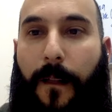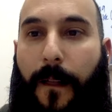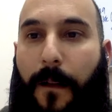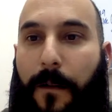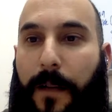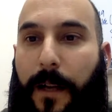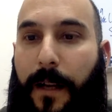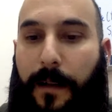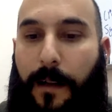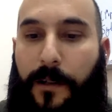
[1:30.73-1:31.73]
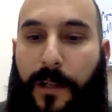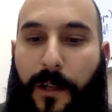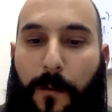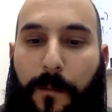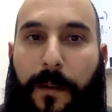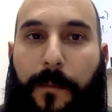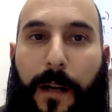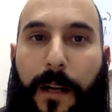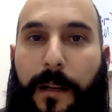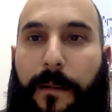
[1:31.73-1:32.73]
Okay, I'll just open
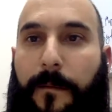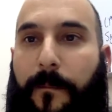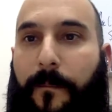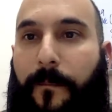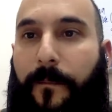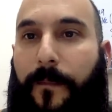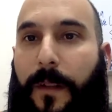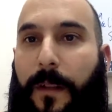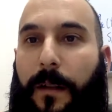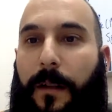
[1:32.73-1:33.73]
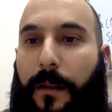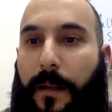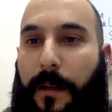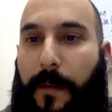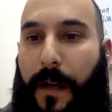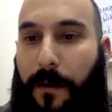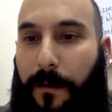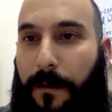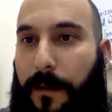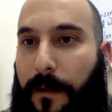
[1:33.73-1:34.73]
my
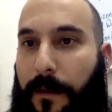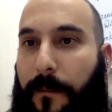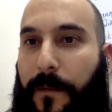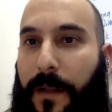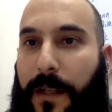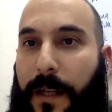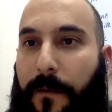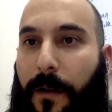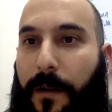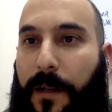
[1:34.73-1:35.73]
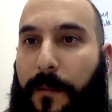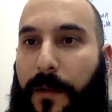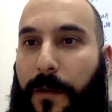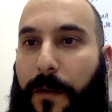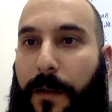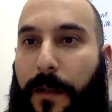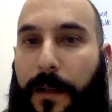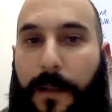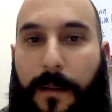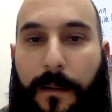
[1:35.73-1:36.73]
email to see if there are some students.